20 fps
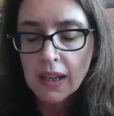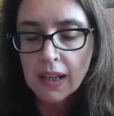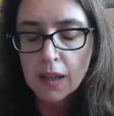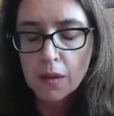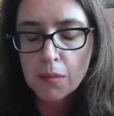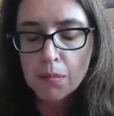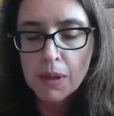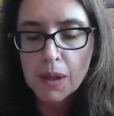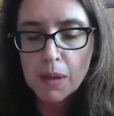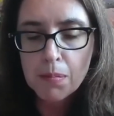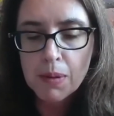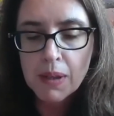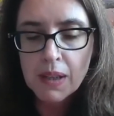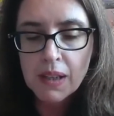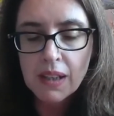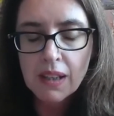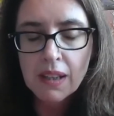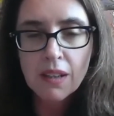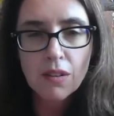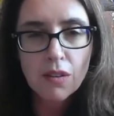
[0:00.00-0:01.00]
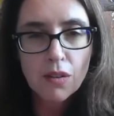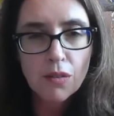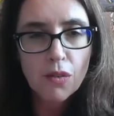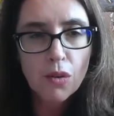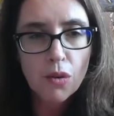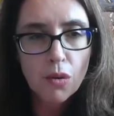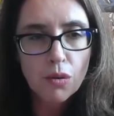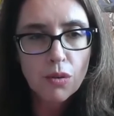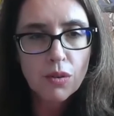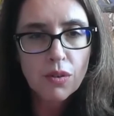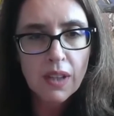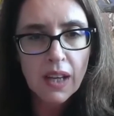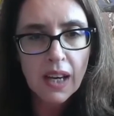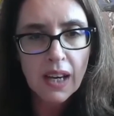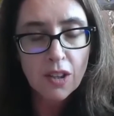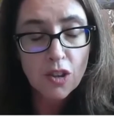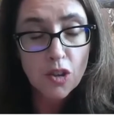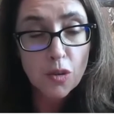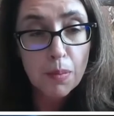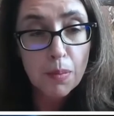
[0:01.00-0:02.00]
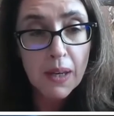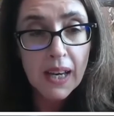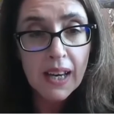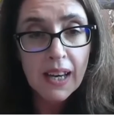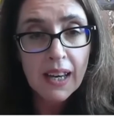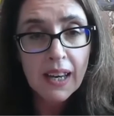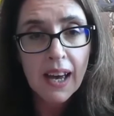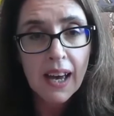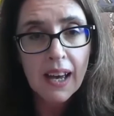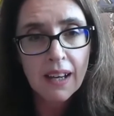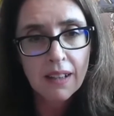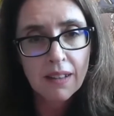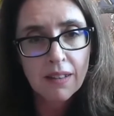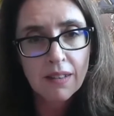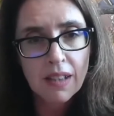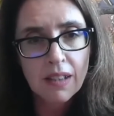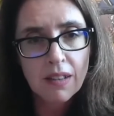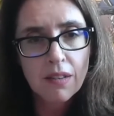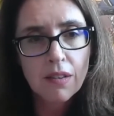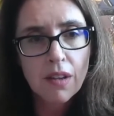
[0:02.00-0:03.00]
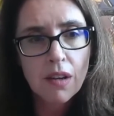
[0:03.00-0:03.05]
BPD is, of course, the HPA axis.